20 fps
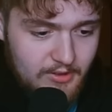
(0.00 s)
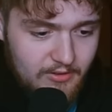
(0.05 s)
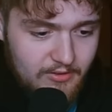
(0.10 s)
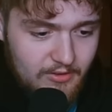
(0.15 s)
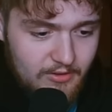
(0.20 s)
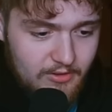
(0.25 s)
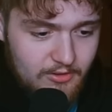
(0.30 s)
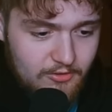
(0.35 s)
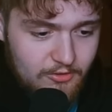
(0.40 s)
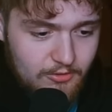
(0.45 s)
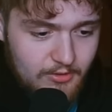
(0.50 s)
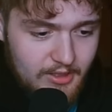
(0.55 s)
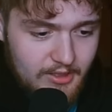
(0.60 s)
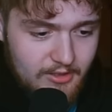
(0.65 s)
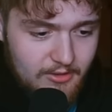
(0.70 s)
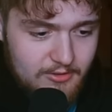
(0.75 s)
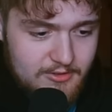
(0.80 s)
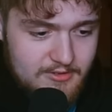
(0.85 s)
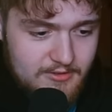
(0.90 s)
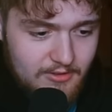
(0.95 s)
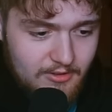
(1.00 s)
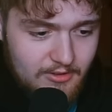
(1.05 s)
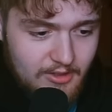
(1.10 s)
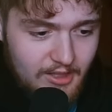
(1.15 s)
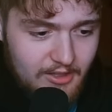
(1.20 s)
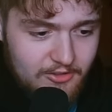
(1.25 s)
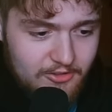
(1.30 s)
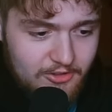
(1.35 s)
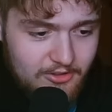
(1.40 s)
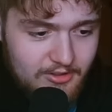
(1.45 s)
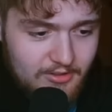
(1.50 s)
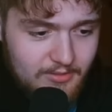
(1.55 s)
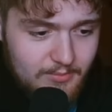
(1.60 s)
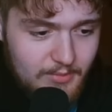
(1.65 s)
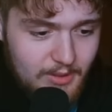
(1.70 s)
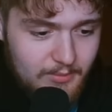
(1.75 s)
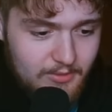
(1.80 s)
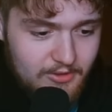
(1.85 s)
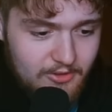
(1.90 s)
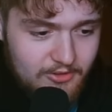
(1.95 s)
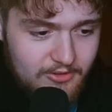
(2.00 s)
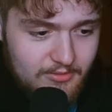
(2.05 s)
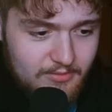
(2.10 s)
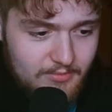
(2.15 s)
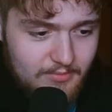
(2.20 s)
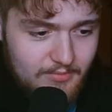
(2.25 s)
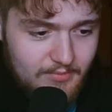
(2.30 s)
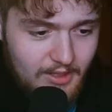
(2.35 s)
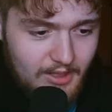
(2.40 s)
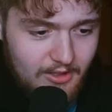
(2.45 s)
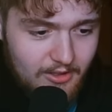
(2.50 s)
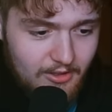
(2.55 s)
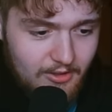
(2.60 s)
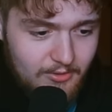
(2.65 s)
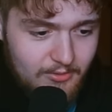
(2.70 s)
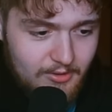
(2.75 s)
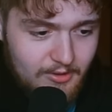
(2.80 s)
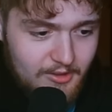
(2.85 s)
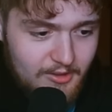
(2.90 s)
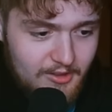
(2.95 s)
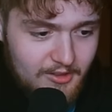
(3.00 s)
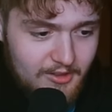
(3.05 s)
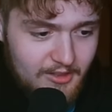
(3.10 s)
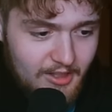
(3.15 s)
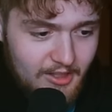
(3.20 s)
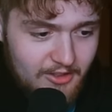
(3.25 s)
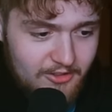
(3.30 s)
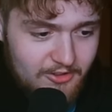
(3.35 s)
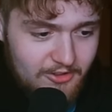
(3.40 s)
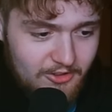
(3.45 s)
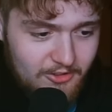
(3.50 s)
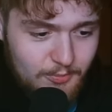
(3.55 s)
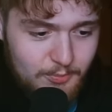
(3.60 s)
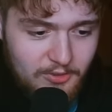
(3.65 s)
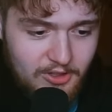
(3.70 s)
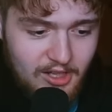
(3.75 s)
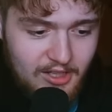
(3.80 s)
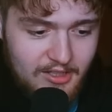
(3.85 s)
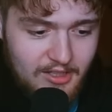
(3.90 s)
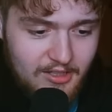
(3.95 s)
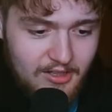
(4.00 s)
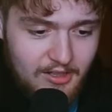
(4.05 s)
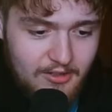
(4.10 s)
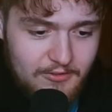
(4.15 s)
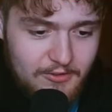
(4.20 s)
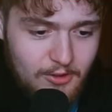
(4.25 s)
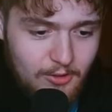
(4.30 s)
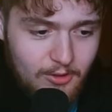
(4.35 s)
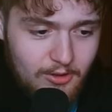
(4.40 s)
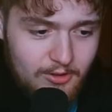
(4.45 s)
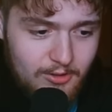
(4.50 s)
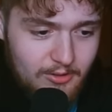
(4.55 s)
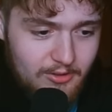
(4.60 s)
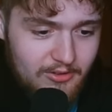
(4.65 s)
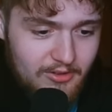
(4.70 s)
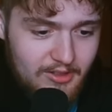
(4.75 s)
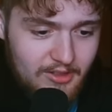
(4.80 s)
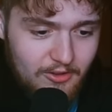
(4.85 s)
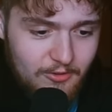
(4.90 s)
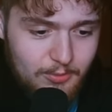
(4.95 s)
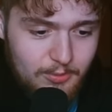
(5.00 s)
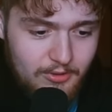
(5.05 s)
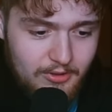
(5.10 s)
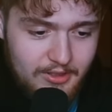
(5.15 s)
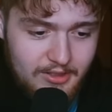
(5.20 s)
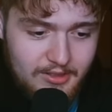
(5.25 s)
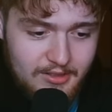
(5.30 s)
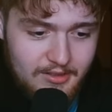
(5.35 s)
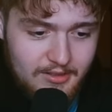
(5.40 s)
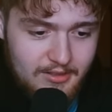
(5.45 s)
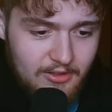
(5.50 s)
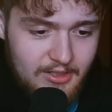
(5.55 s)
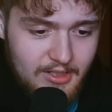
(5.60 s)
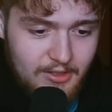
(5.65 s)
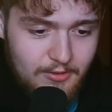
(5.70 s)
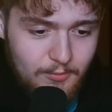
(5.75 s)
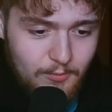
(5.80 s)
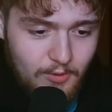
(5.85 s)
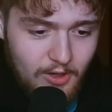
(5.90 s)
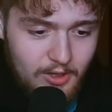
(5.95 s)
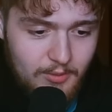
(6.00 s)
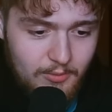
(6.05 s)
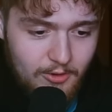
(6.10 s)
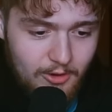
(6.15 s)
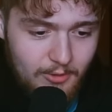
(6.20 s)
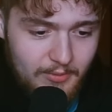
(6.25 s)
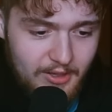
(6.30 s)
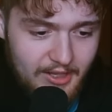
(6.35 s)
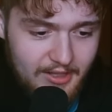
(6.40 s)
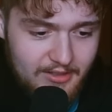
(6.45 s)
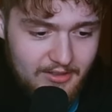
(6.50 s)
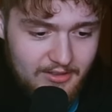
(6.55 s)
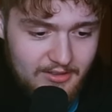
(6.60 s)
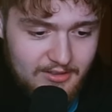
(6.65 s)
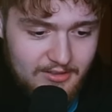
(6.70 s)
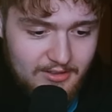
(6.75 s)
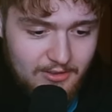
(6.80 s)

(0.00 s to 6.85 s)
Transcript: put this on the Draco's location. Maybe just, I don't know. It's just blocking off corridors at this point. I only need one more, man.